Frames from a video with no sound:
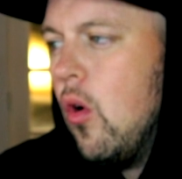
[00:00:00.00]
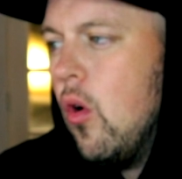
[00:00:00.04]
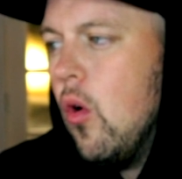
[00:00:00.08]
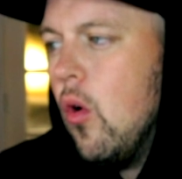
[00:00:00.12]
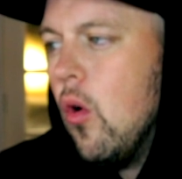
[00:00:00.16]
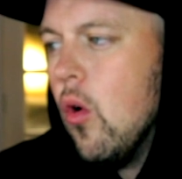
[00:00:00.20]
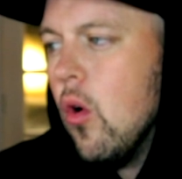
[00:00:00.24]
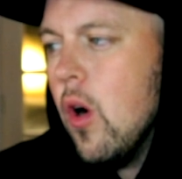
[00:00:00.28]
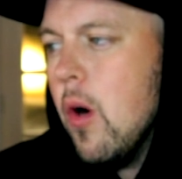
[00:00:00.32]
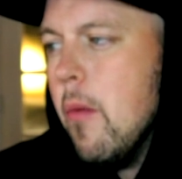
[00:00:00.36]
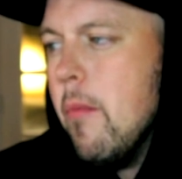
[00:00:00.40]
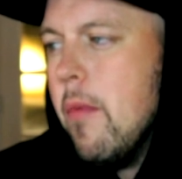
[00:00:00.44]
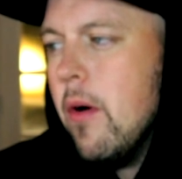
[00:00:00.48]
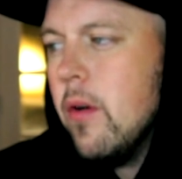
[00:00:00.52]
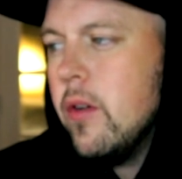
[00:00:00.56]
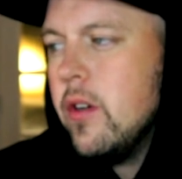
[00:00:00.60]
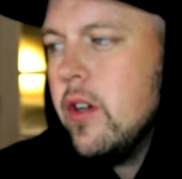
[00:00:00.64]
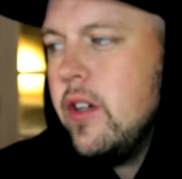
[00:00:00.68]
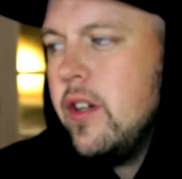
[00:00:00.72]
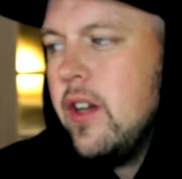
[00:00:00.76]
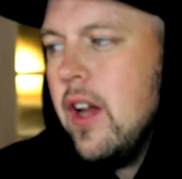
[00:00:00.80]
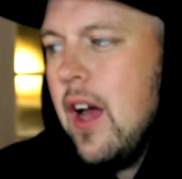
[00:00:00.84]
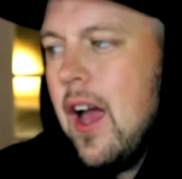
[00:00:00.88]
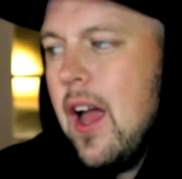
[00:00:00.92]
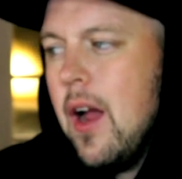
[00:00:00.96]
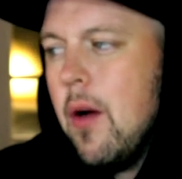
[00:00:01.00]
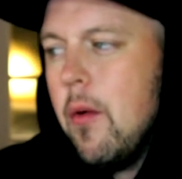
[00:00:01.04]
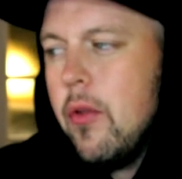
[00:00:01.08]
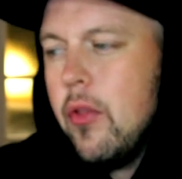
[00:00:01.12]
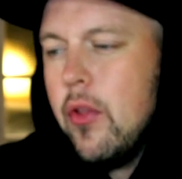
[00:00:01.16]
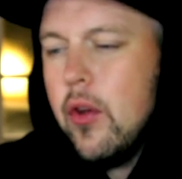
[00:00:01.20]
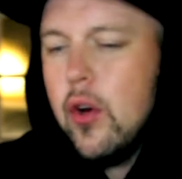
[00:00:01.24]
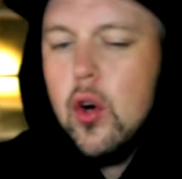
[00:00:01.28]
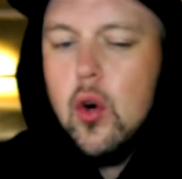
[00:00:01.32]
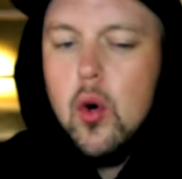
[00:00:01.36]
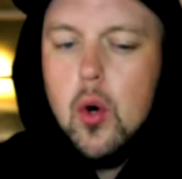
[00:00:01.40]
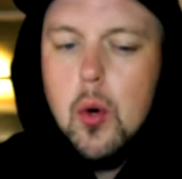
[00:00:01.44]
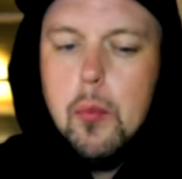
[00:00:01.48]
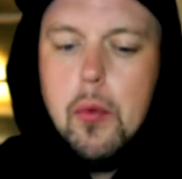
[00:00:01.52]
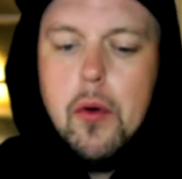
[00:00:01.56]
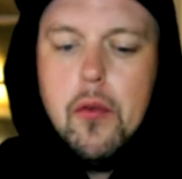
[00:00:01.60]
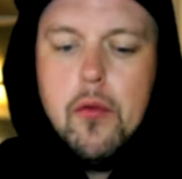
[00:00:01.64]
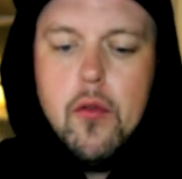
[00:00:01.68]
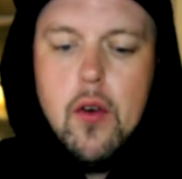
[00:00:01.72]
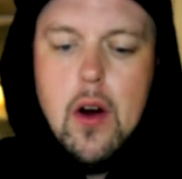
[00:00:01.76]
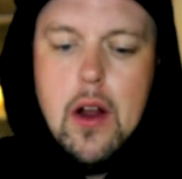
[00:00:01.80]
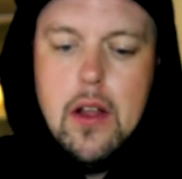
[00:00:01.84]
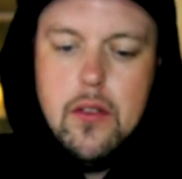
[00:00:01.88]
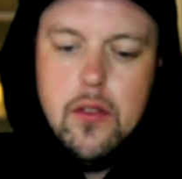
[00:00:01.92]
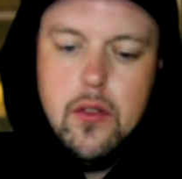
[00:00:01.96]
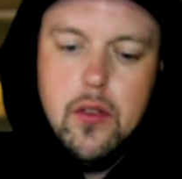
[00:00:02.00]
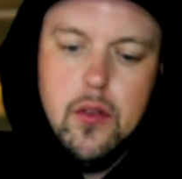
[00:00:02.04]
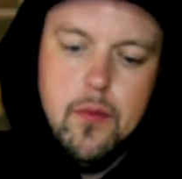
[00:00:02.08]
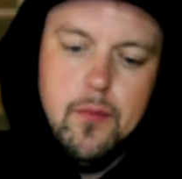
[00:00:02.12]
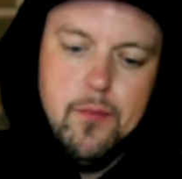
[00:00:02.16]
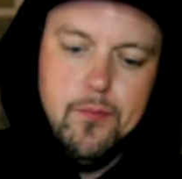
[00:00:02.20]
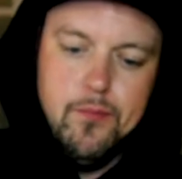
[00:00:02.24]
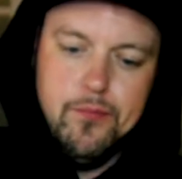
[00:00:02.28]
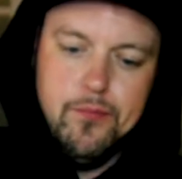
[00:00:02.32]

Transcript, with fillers: Or about to die with a group of friends.